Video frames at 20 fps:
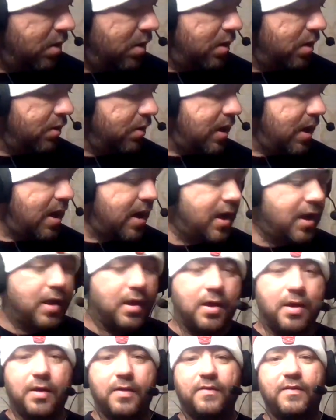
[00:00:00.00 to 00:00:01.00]
Okay,
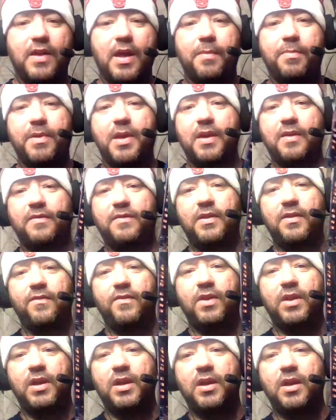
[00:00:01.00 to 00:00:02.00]
Snapcase
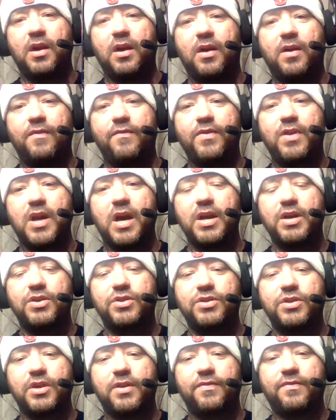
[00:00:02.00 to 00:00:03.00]
DVD of Night
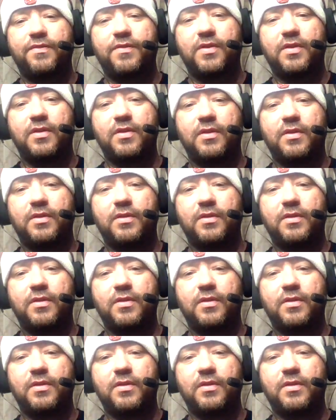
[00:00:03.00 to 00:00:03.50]
Shift.